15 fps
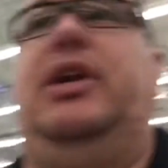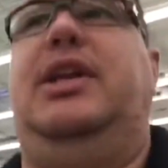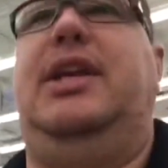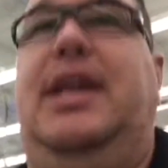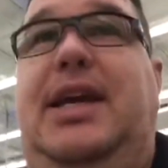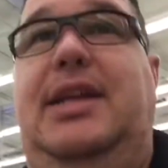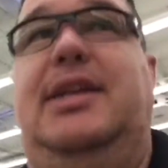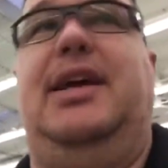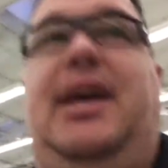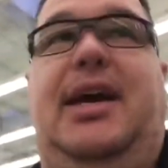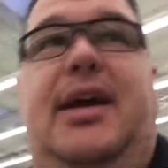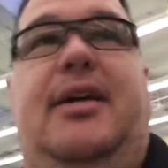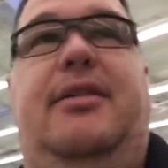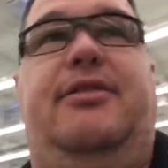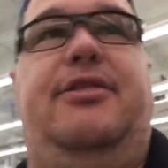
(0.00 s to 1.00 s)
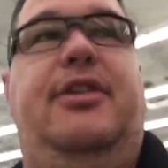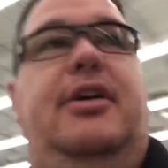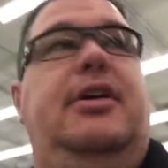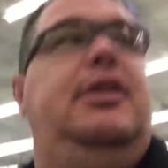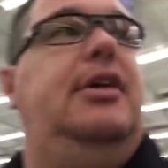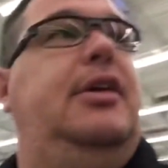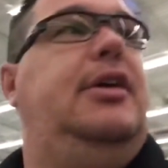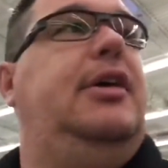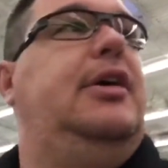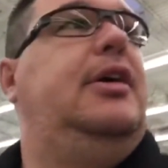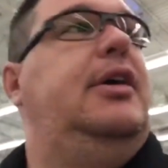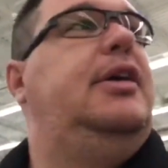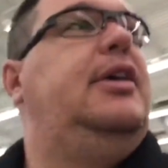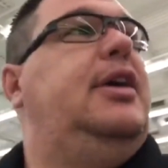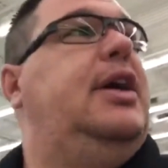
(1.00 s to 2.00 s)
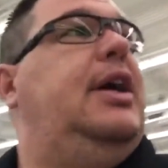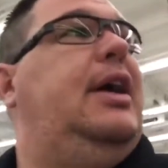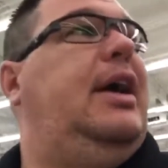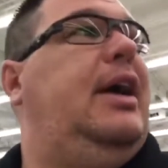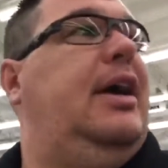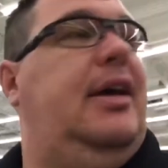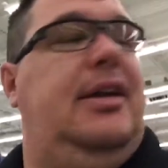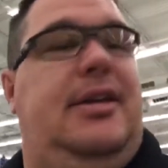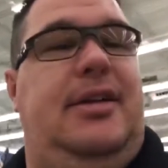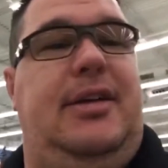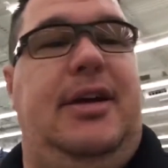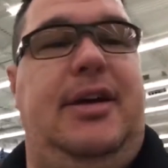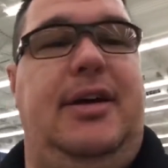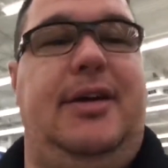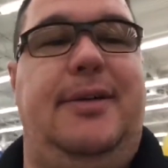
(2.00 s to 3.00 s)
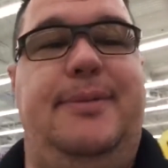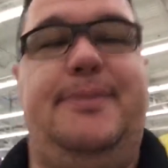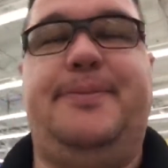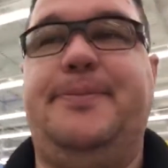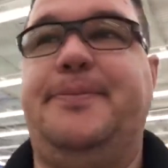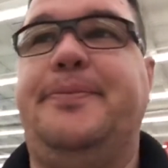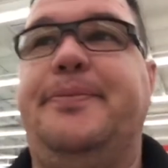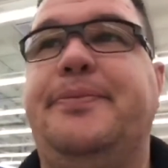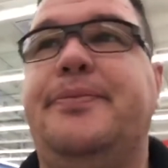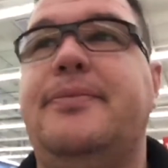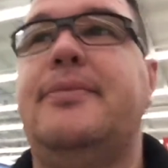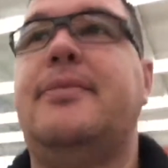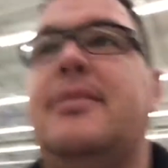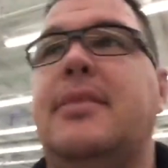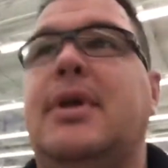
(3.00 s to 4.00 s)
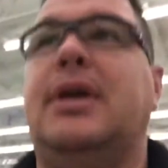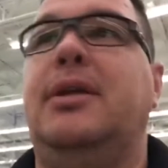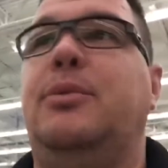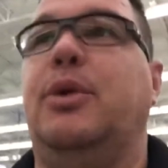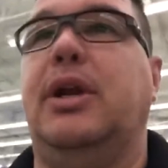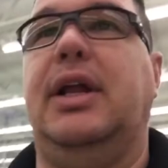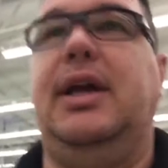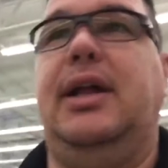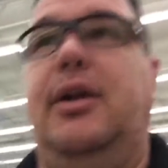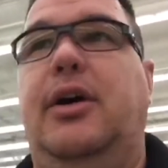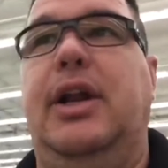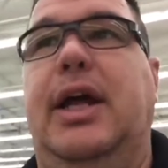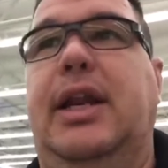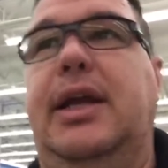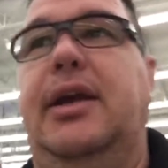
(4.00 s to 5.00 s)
we need to have, and uh, we're gonna head on out